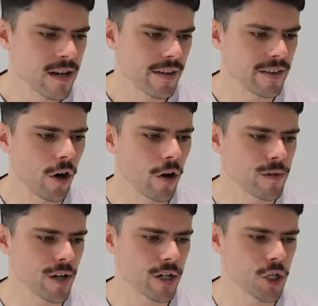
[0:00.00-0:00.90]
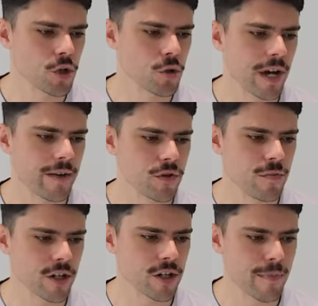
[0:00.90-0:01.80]
I think the home side should have
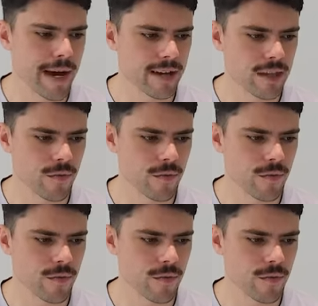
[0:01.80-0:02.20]
too much in the bag